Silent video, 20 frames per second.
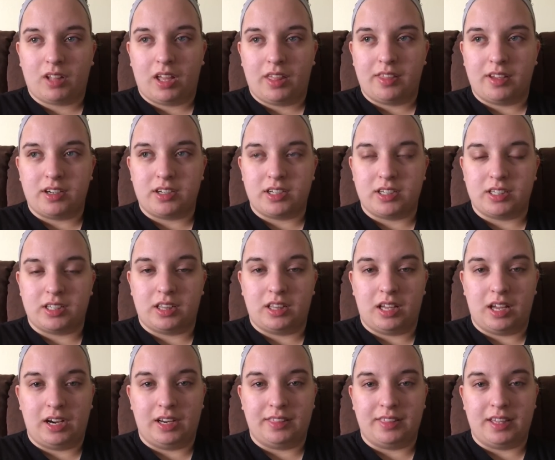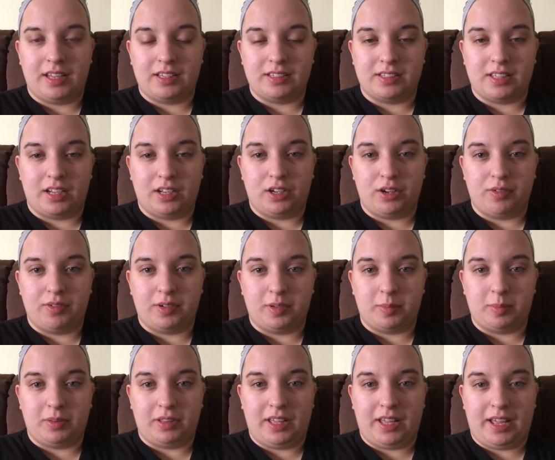There's just a lot of things that go into
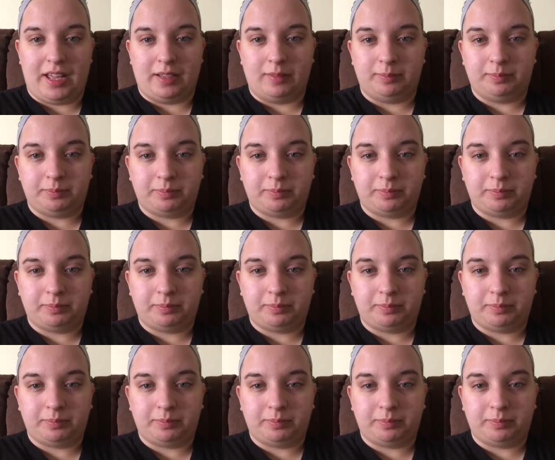play.